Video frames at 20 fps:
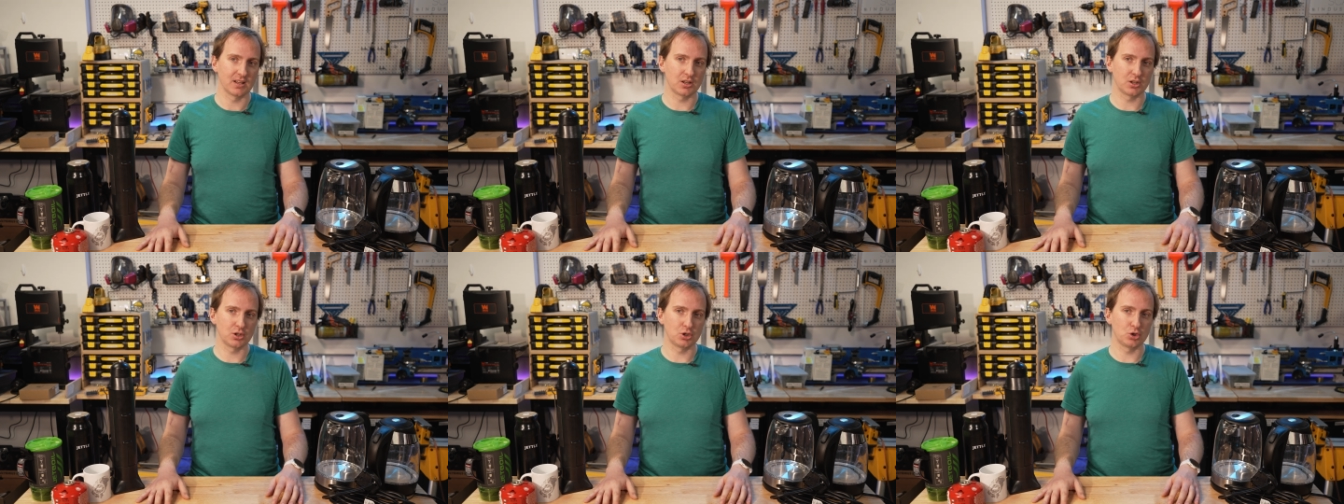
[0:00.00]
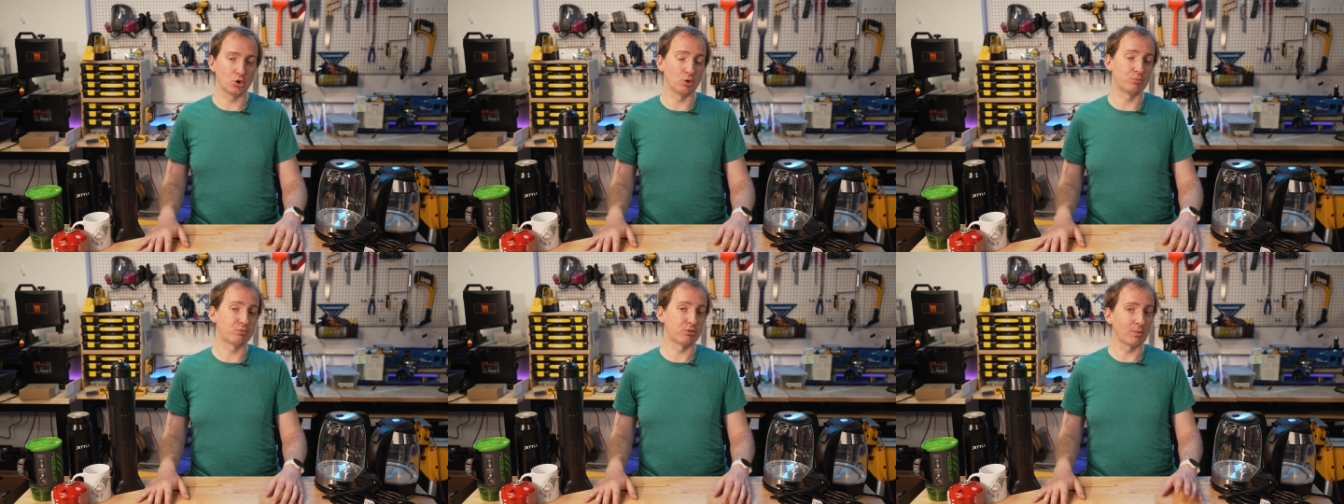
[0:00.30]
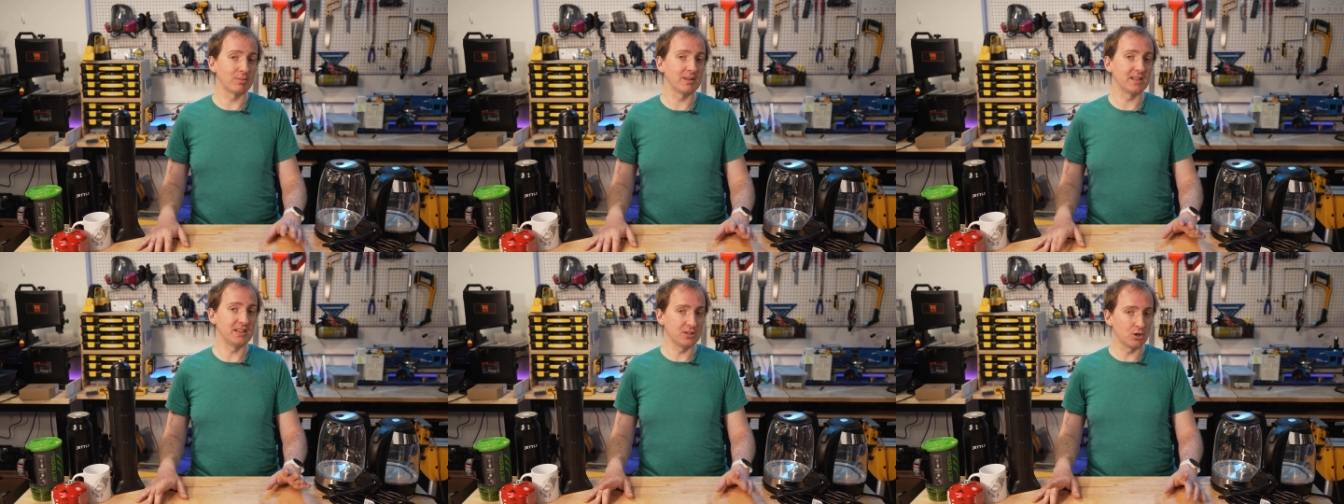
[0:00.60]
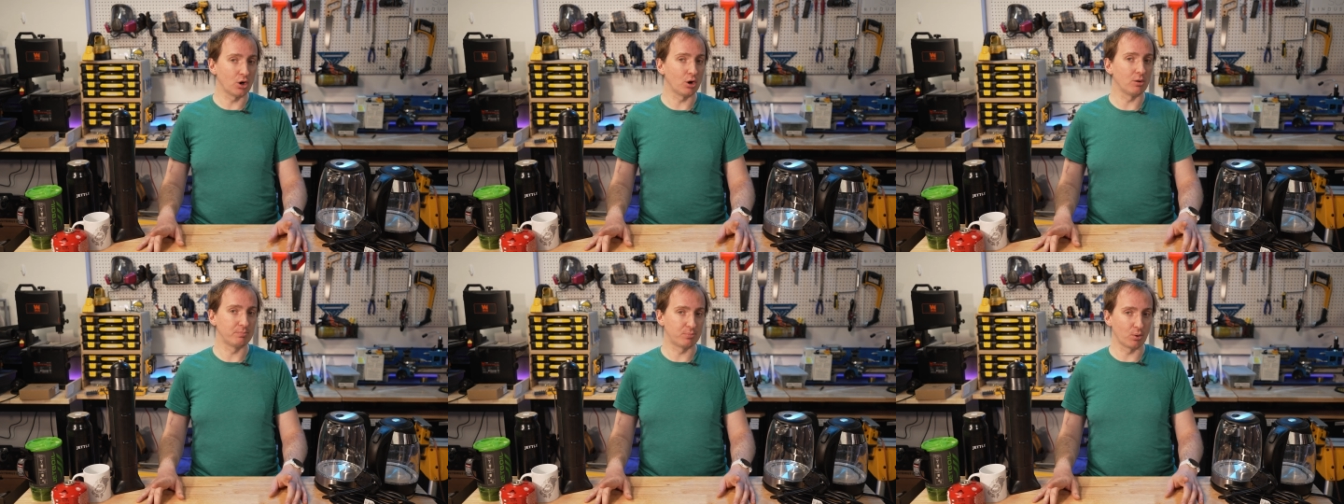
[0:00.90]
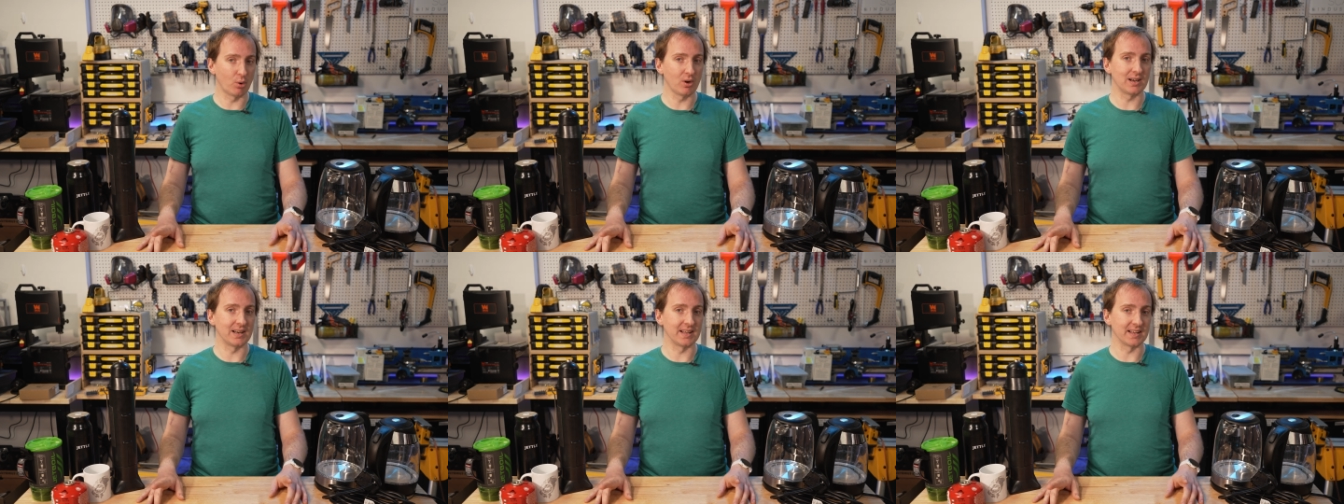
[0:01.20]
you're probably not
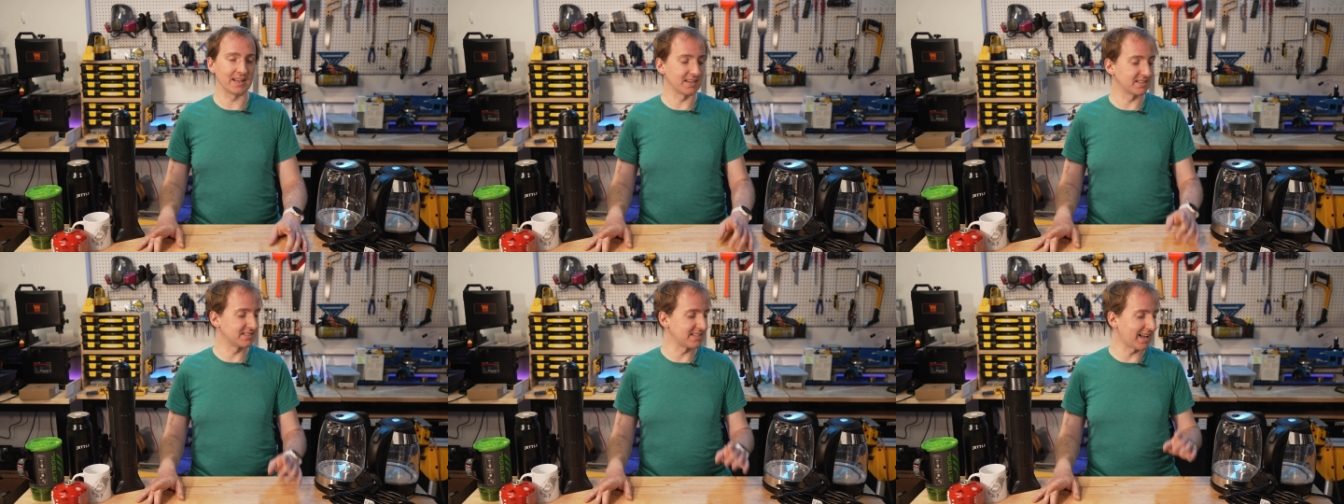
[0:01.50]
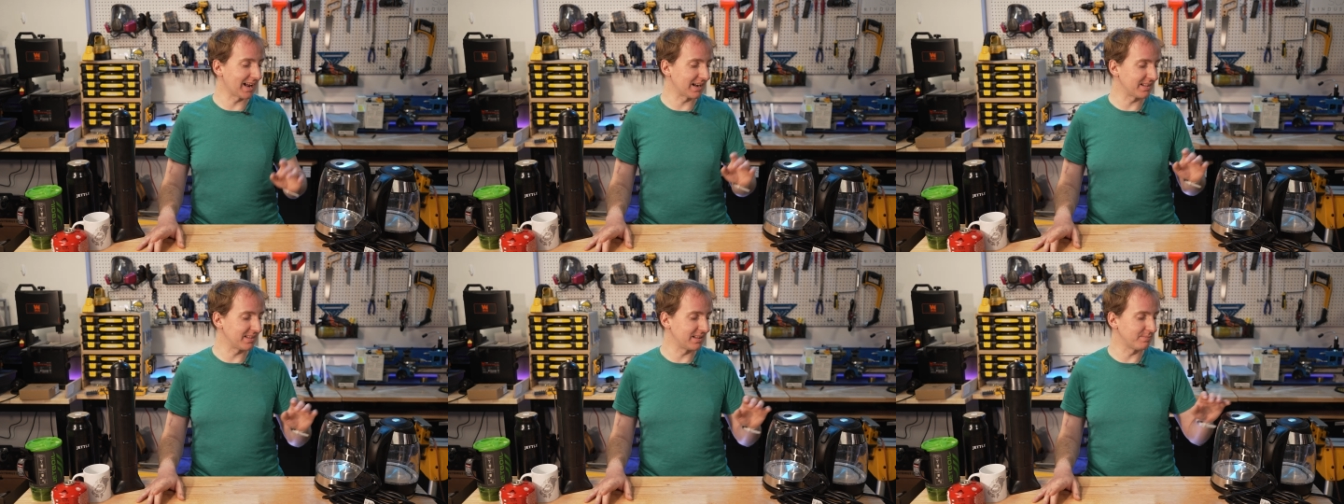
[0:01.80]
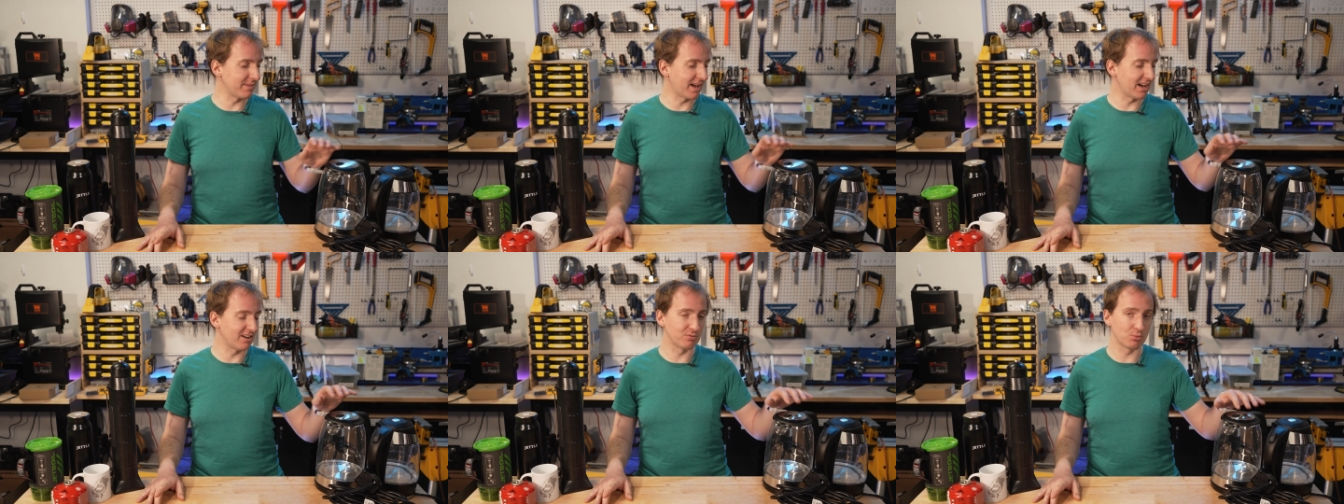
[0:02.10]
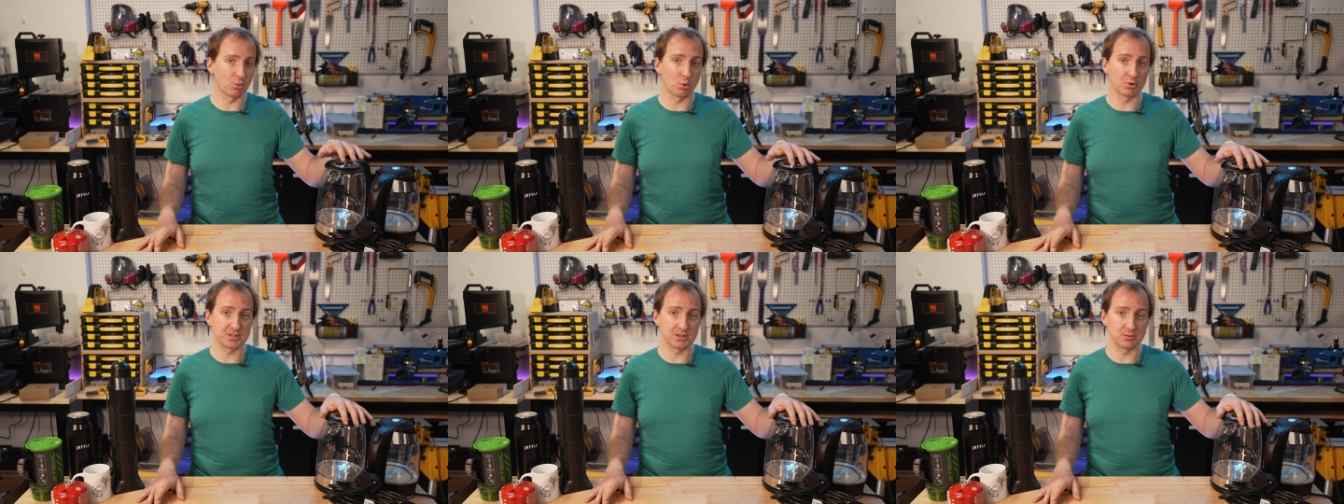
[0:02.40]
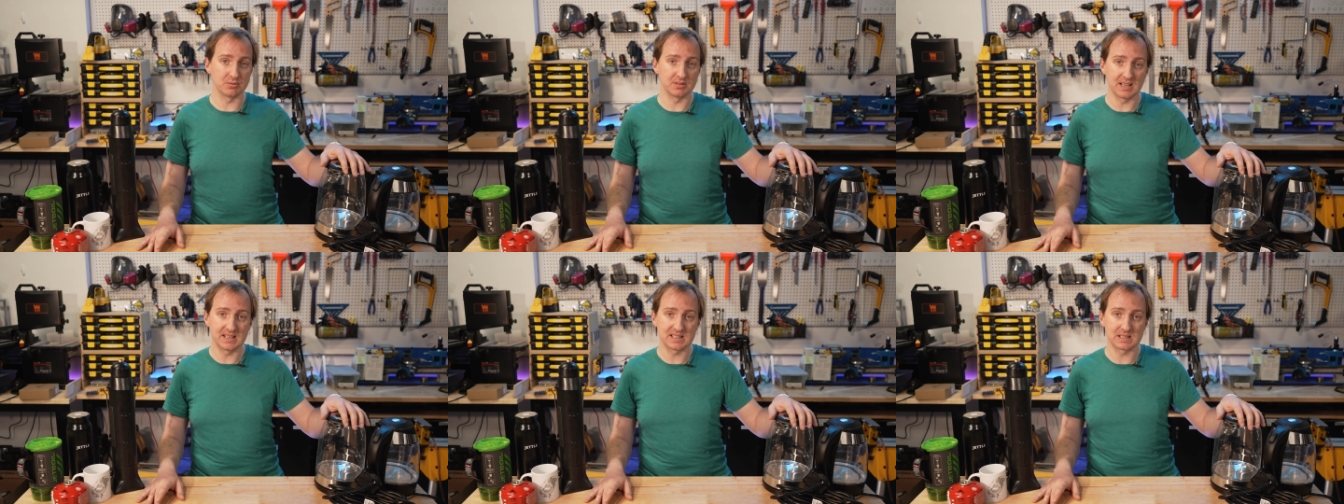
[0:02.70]
boiling exactly the amount of water you
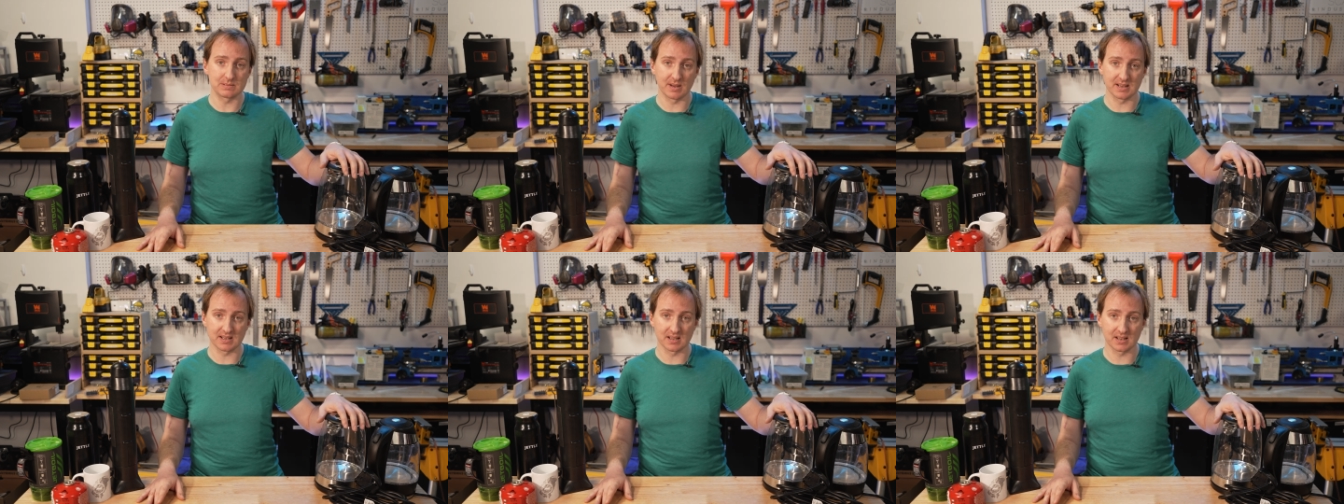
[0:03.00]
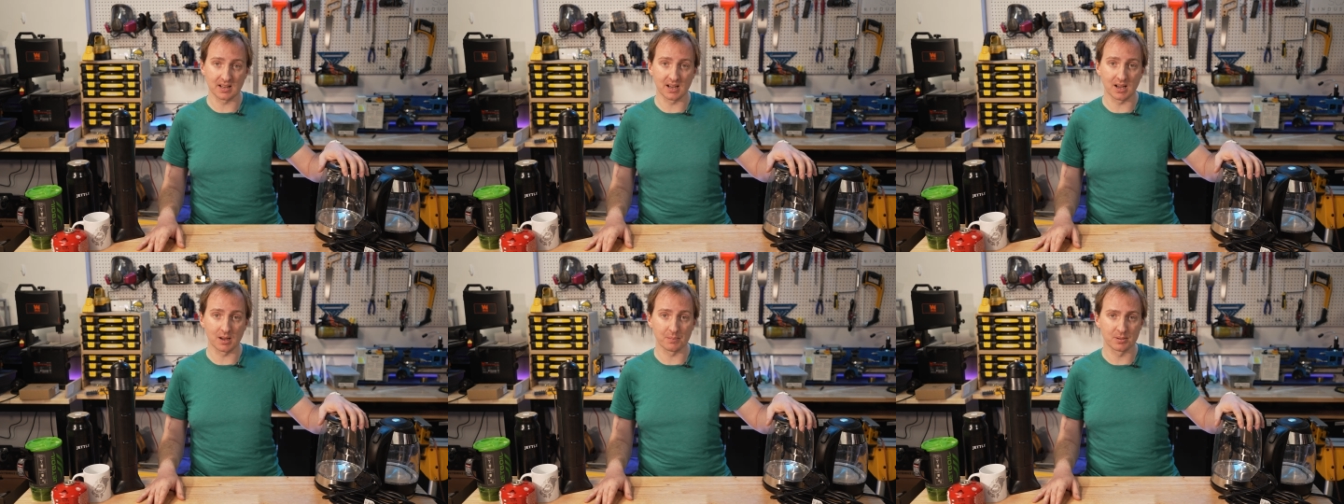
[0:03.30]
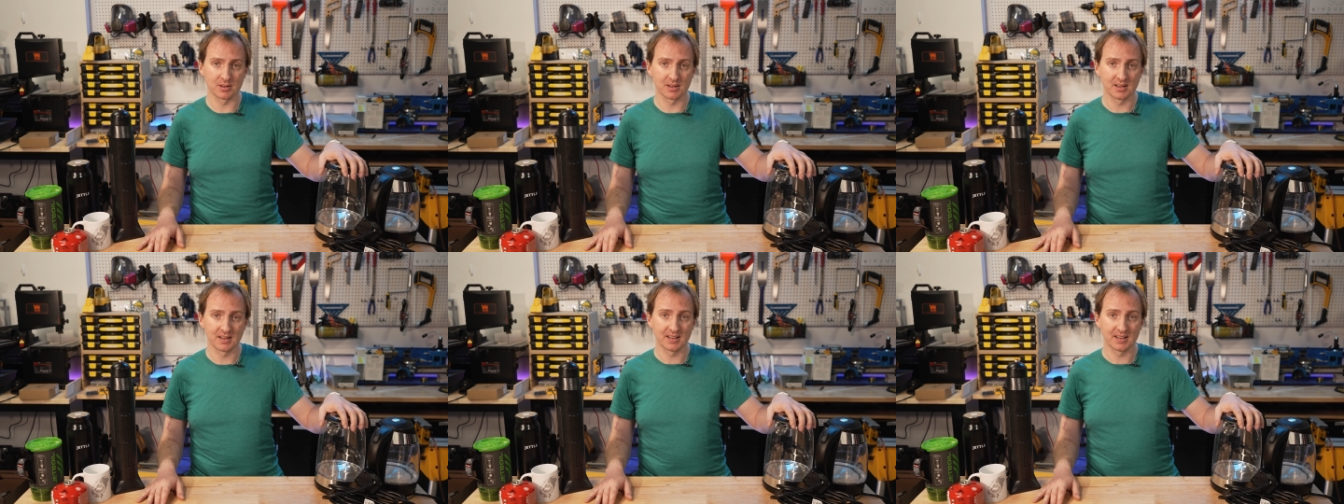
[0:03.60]
need to make a cup.